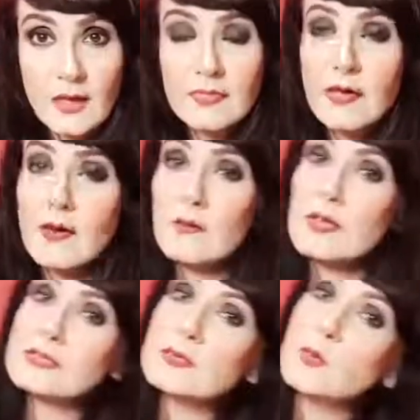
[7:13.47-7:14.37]
There
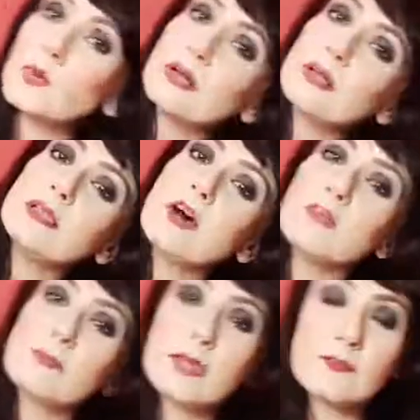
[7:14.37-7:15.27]
is a world
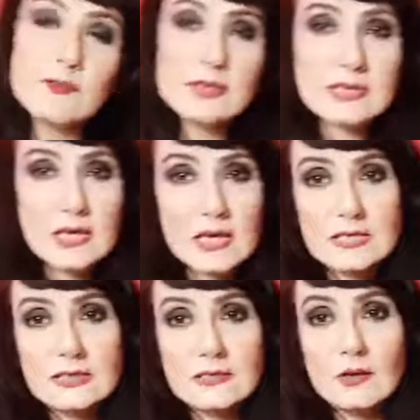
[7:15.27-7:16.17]
of
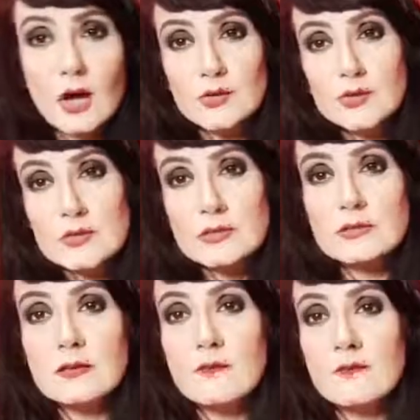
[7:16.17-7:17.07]
metaphysics, not
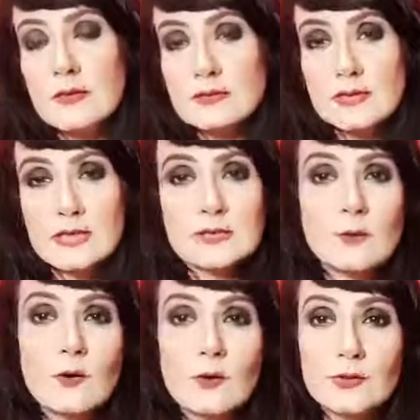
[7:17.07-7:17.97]
just physics,
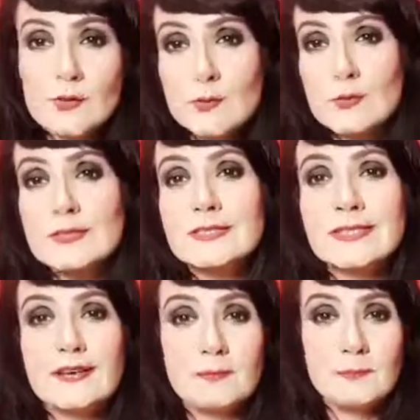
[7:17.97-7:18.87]
where all the rules
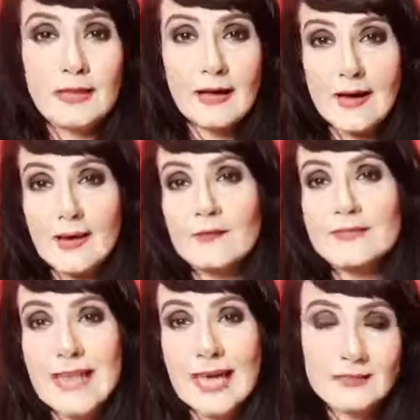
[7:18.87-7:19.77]
apply of
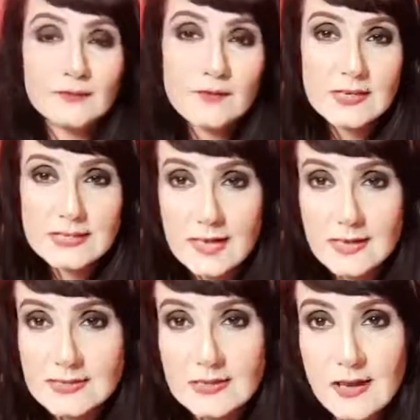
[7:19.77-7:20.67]
standard
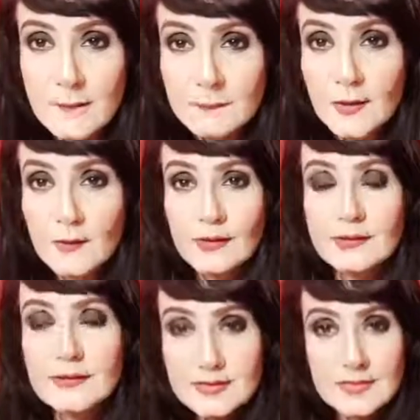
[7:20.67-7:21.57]
physics. Okay,
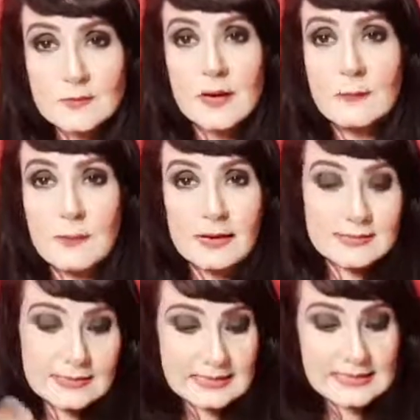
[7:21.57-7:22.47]
this is where
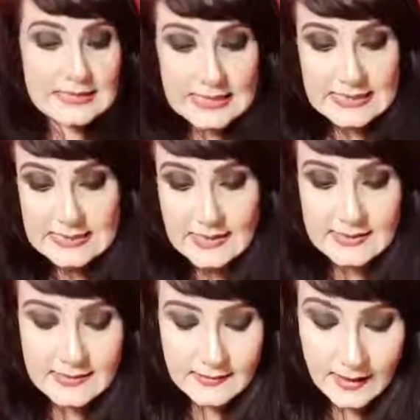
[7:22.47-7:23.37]
Pisces takes
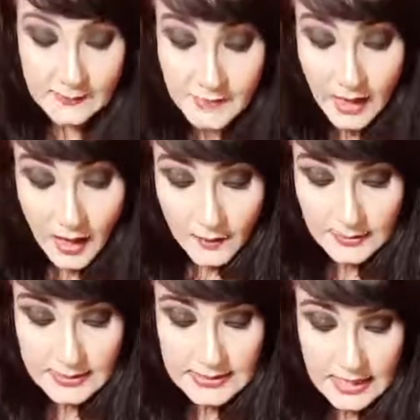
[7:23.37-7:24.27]
us. Okay,
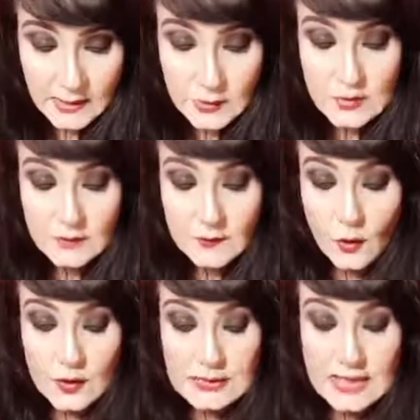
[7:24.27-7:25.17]
but this energy, of
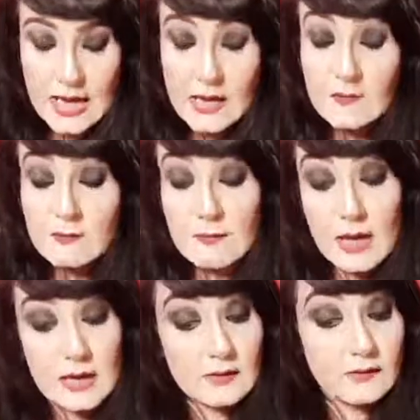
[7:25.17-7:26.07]
course, can, if
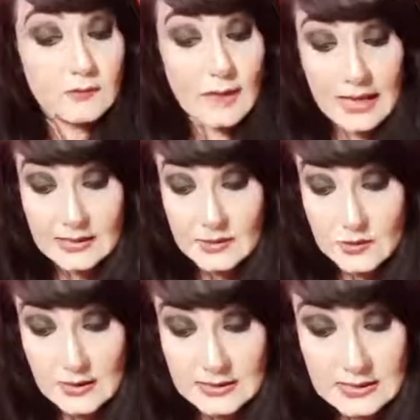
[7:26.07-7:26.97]

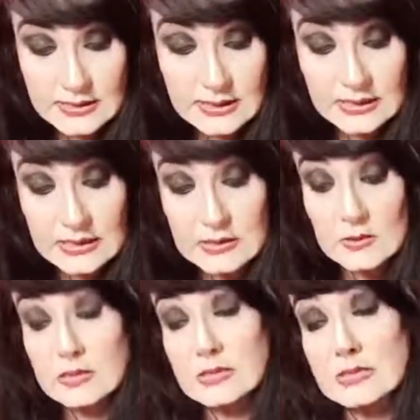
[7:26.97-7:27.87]
maladjusted, can lead
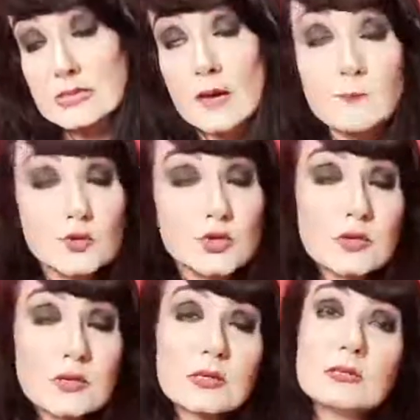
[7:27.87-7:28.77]
to
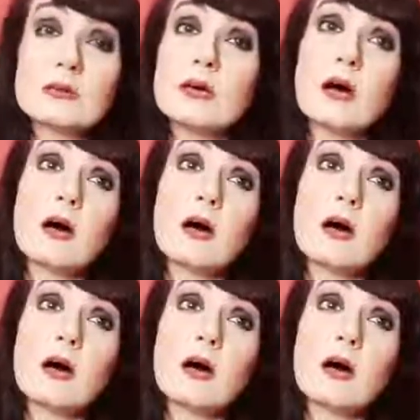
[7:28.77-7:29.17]
deception,